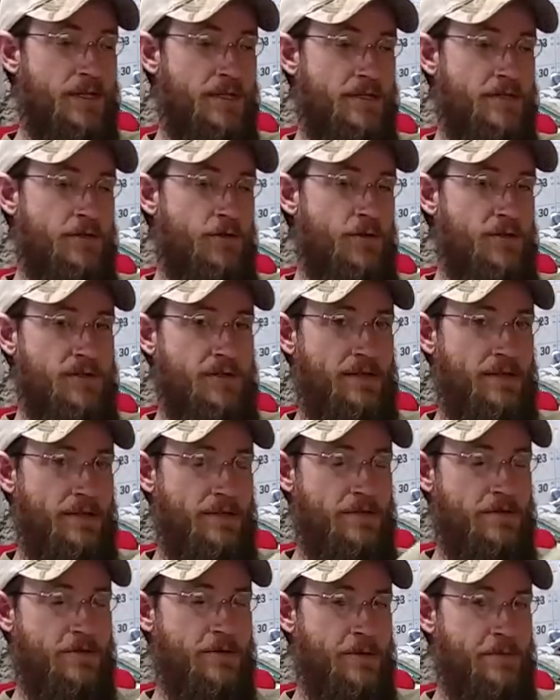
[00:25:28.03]
It's always in the
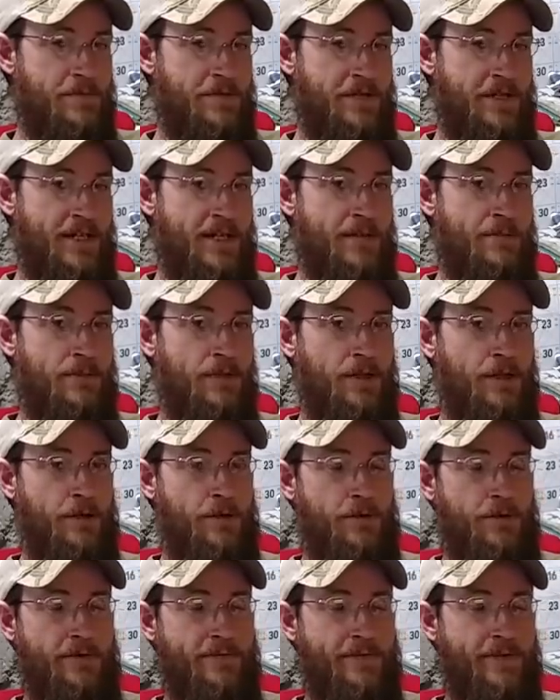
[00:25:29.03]
description down
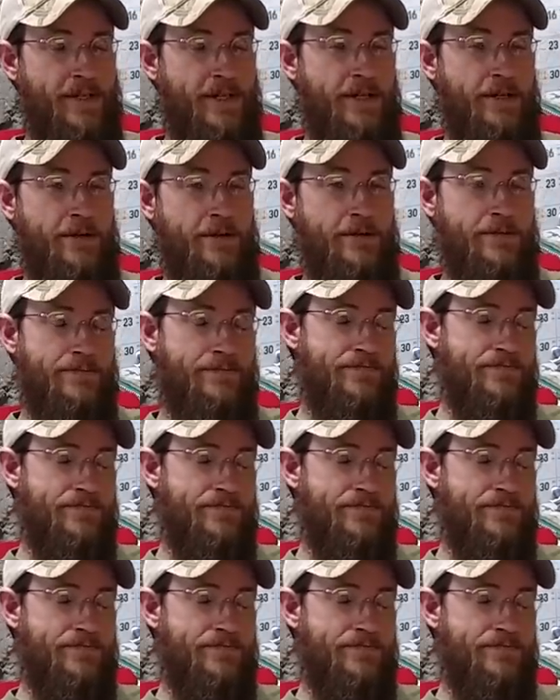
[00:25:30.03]
below the video.